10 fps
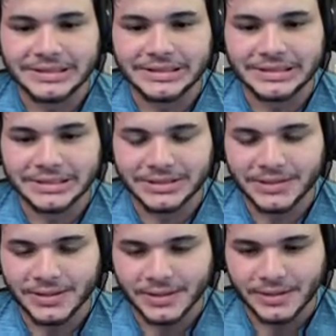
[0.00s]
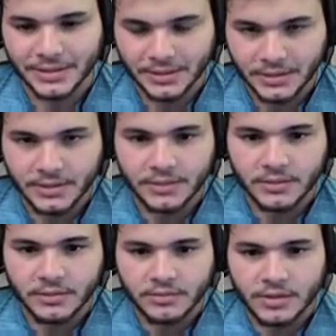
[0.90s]
You're right.
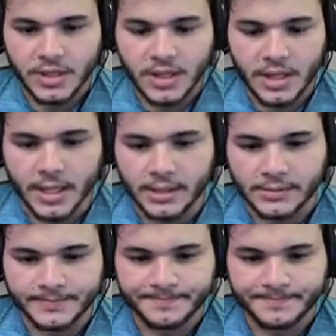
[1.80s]
Uh. You're right.